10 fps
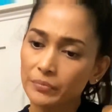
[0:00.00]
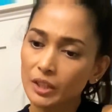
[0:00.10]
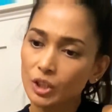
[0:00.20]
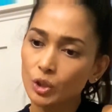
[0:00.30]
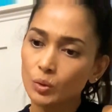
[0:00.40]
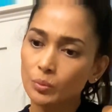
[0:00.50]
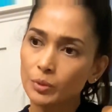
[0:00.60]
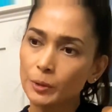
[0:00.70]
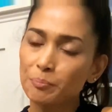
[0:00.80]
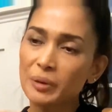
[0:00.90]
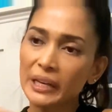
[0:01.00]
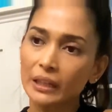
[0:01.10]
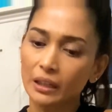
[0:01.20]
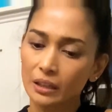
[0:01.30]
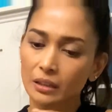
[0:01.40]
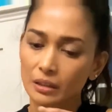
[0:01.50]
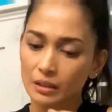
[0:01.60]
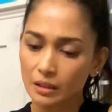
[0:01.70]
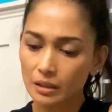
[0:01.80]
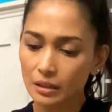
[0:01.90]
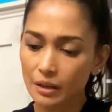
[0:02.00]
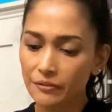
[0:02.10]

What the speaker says: you pick a